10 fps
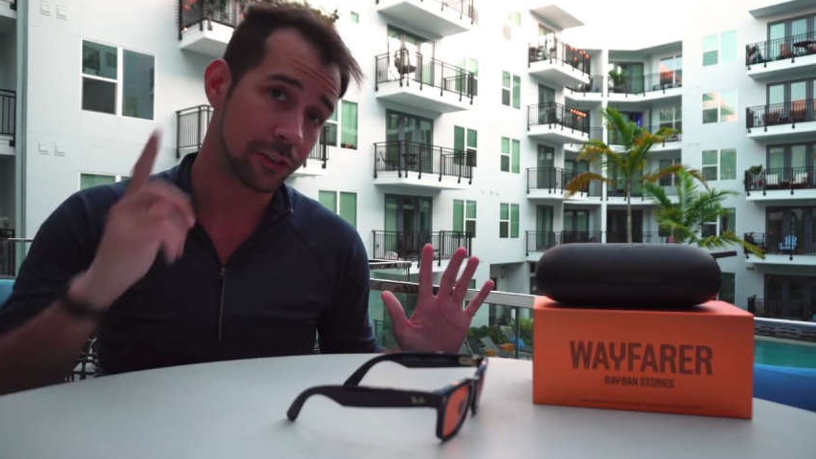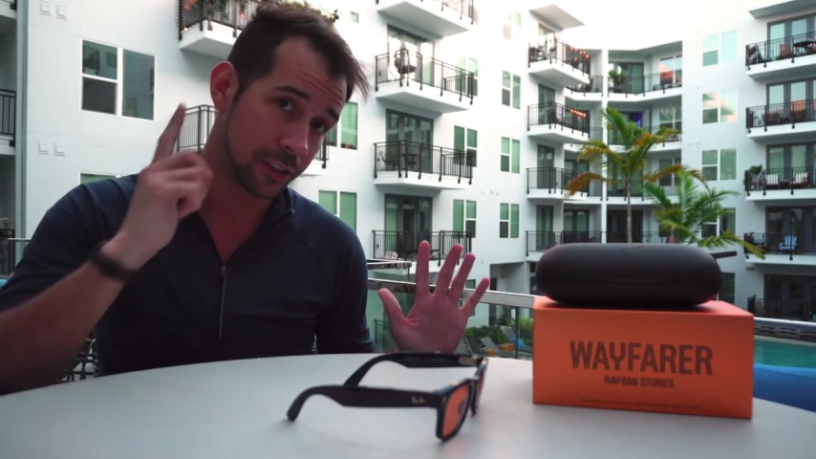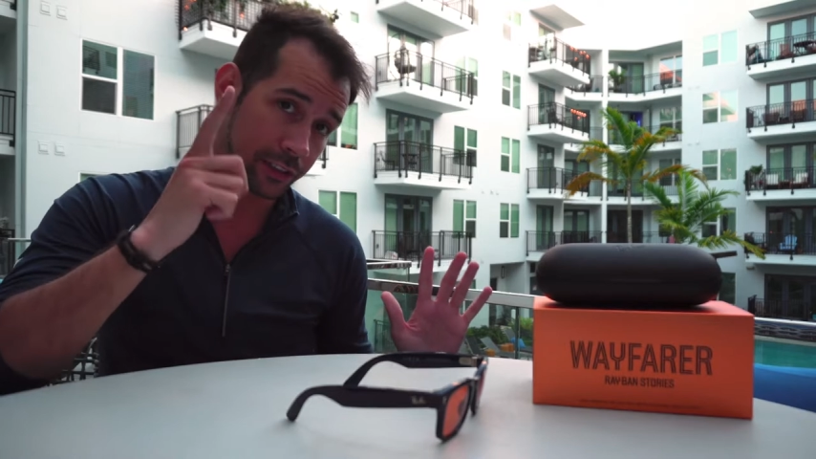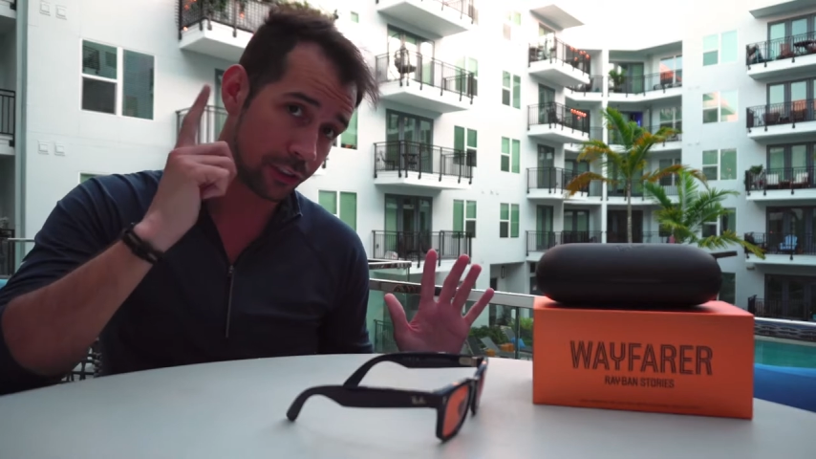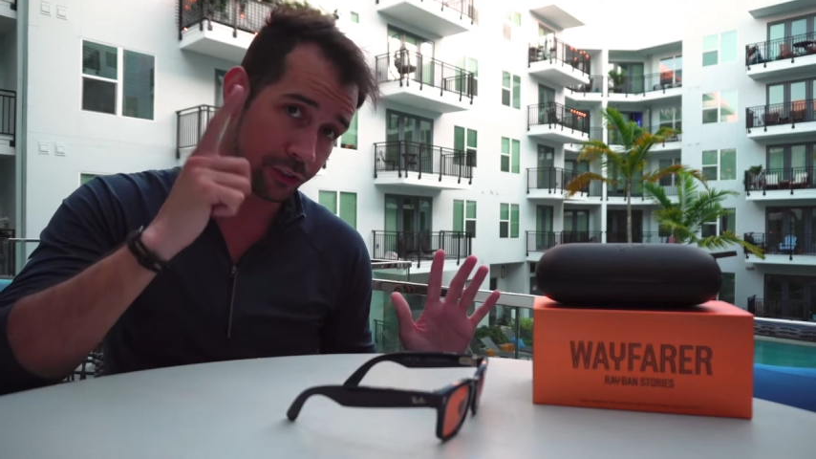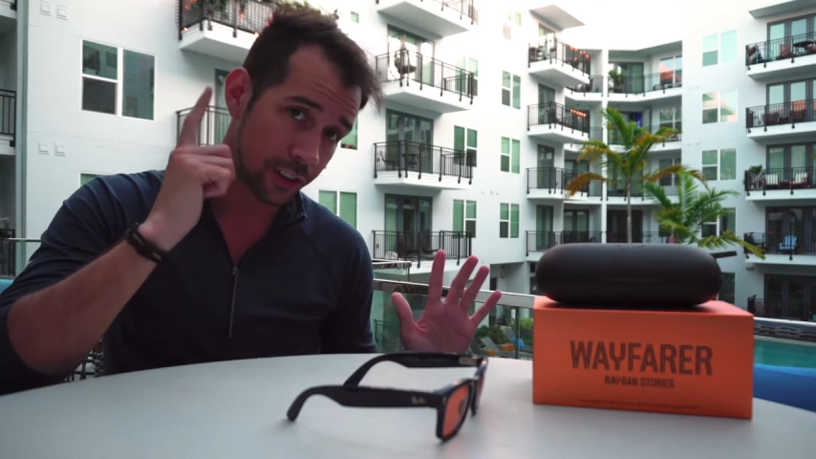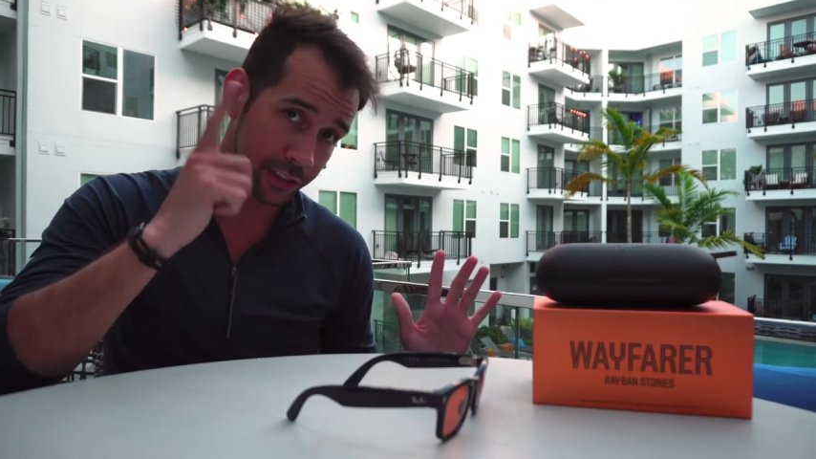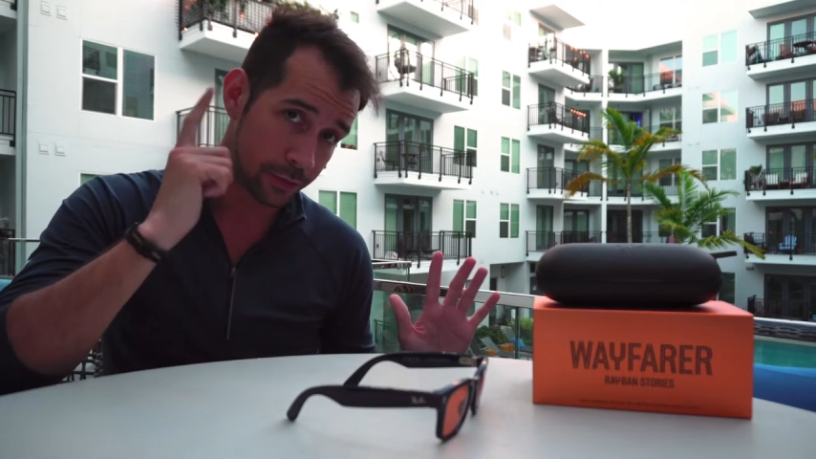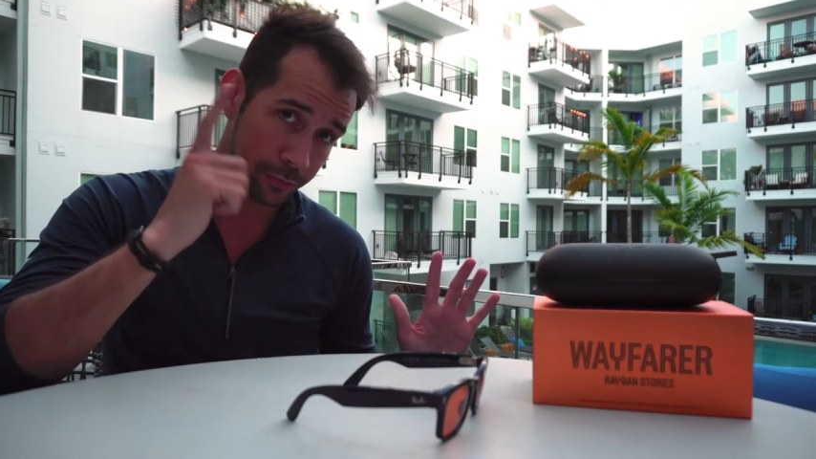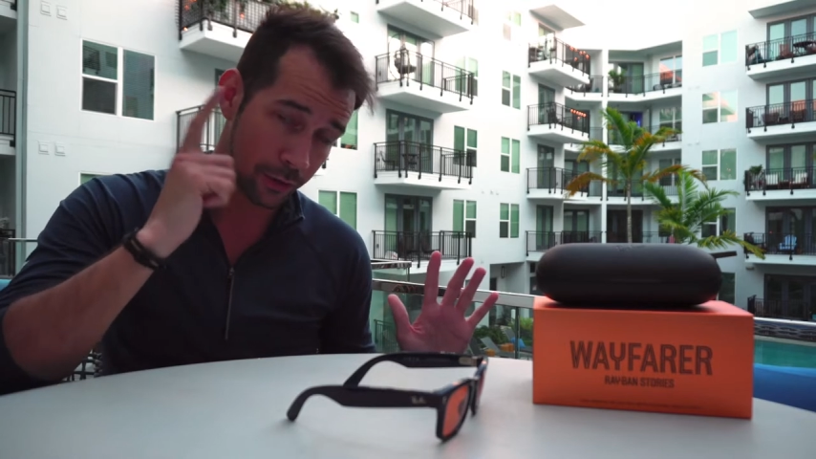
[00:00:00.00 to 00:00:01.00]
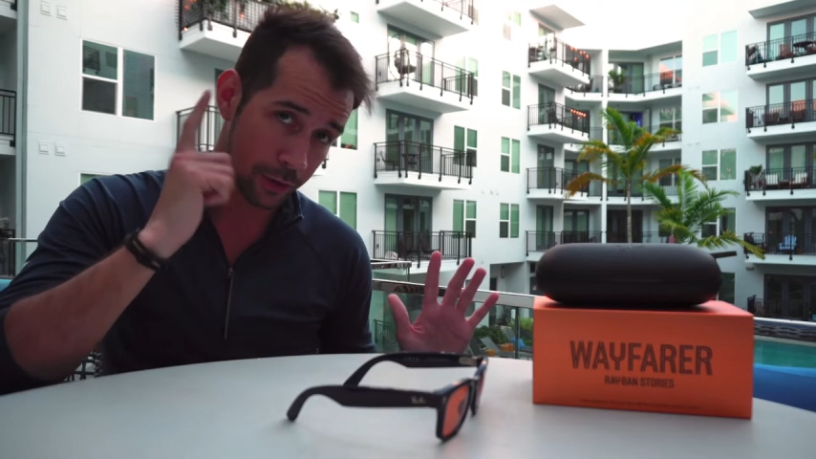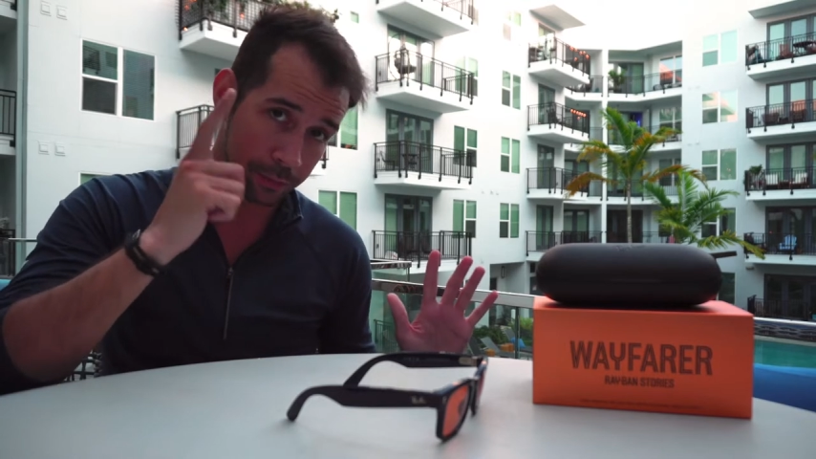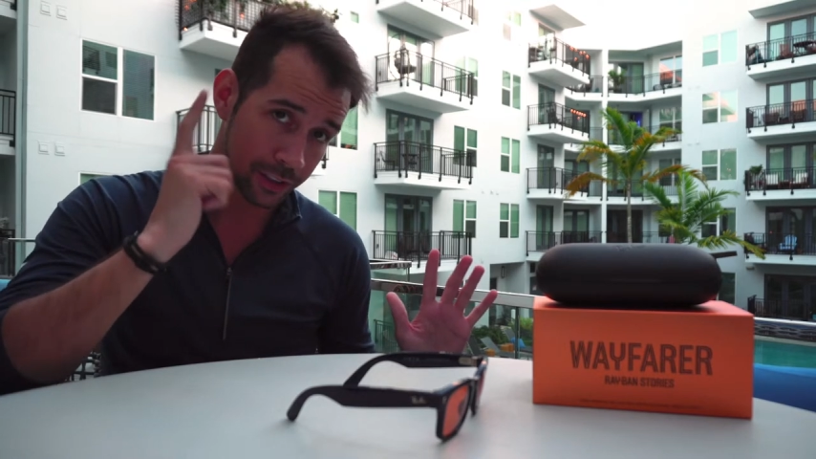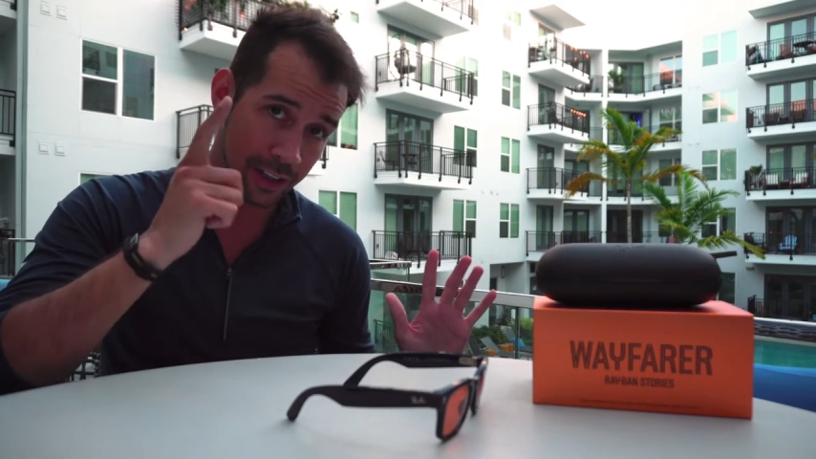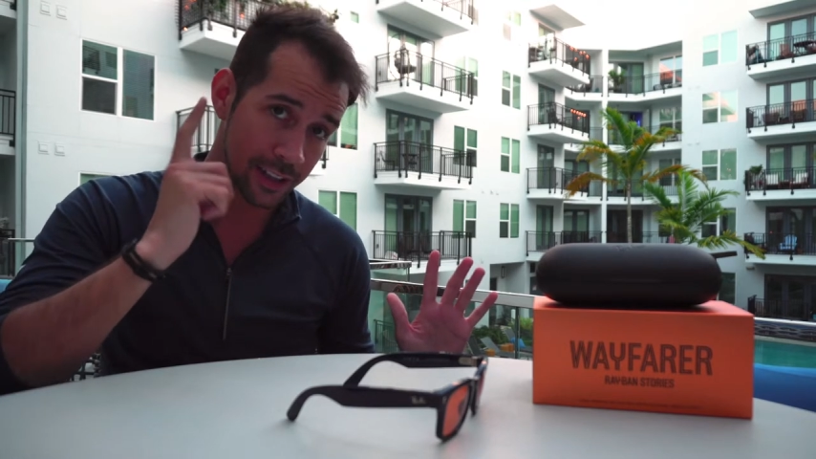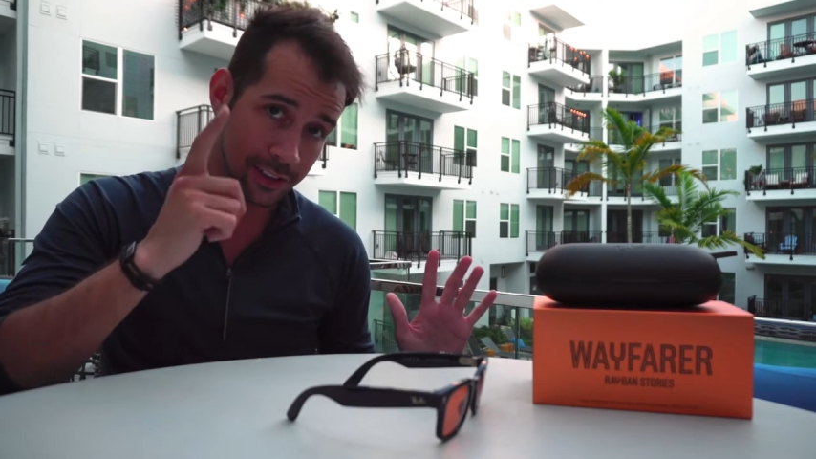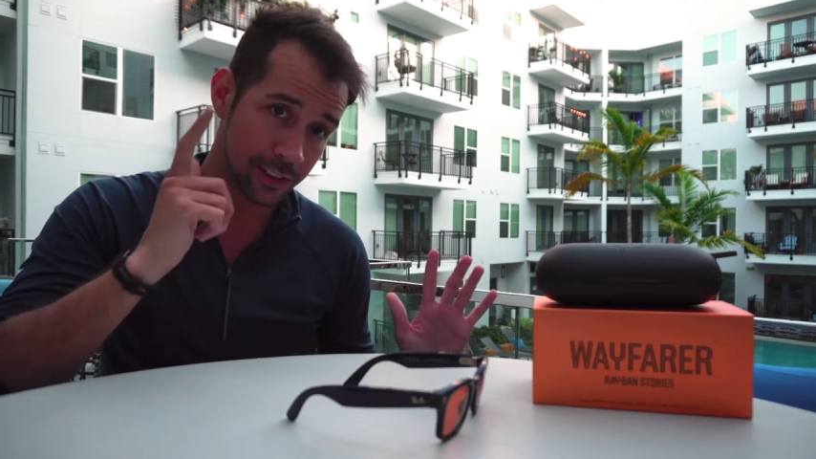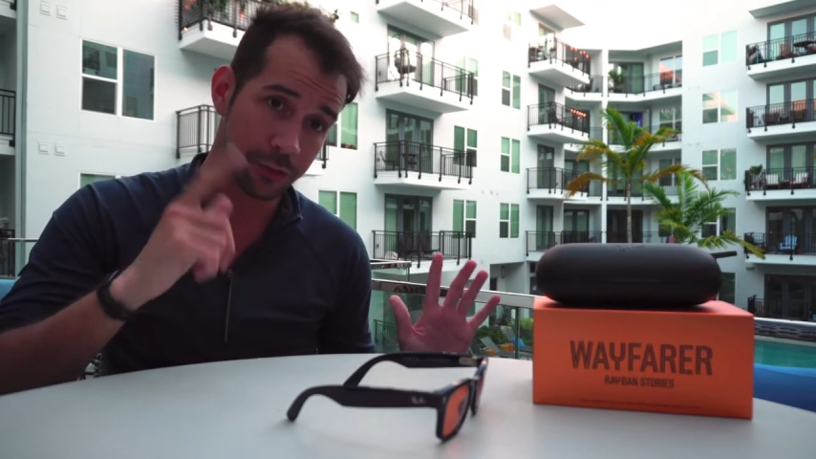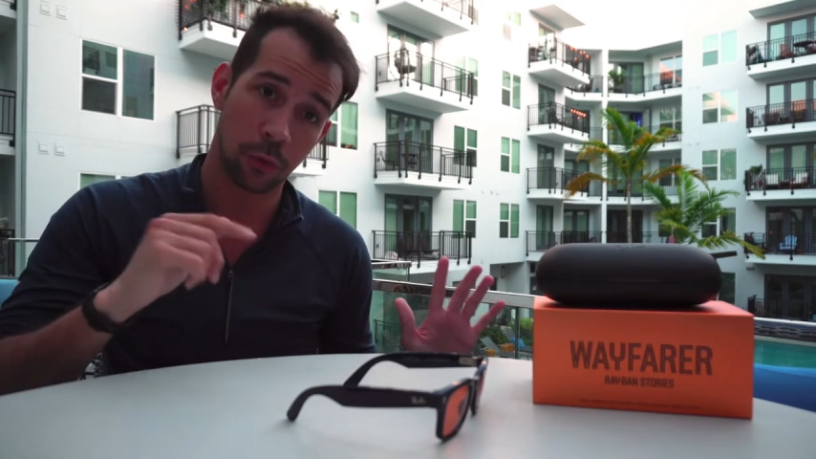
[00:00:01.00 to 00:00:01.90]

You get to adjust it from the glasses,